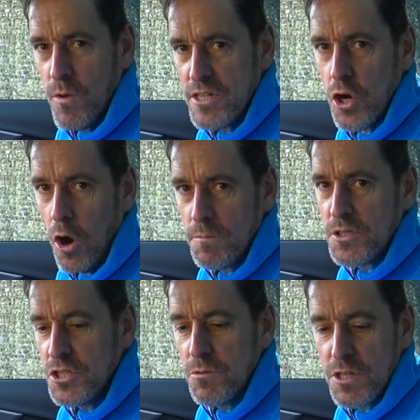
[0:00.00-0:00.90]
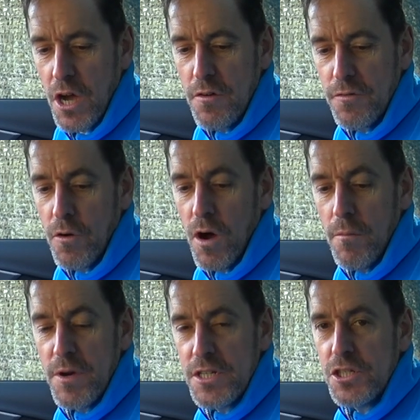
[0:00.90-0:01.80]
which options you would go for
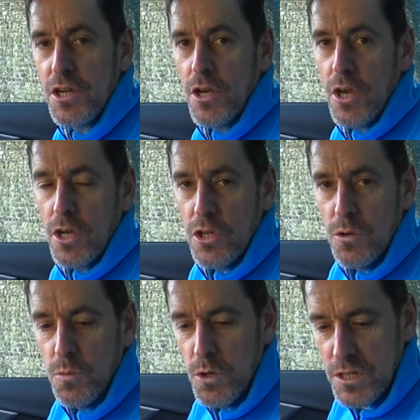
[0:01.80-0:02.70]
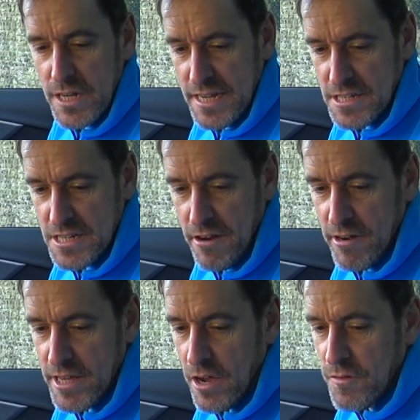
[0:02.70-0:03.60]
and which you wouldn't
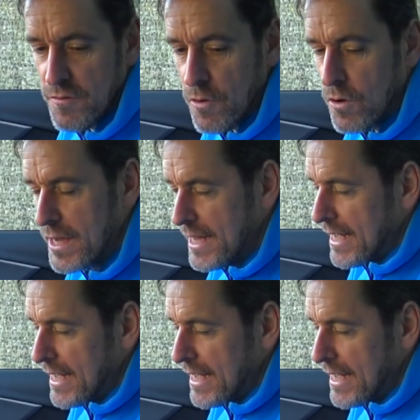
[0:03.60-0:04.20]
necessarily go for.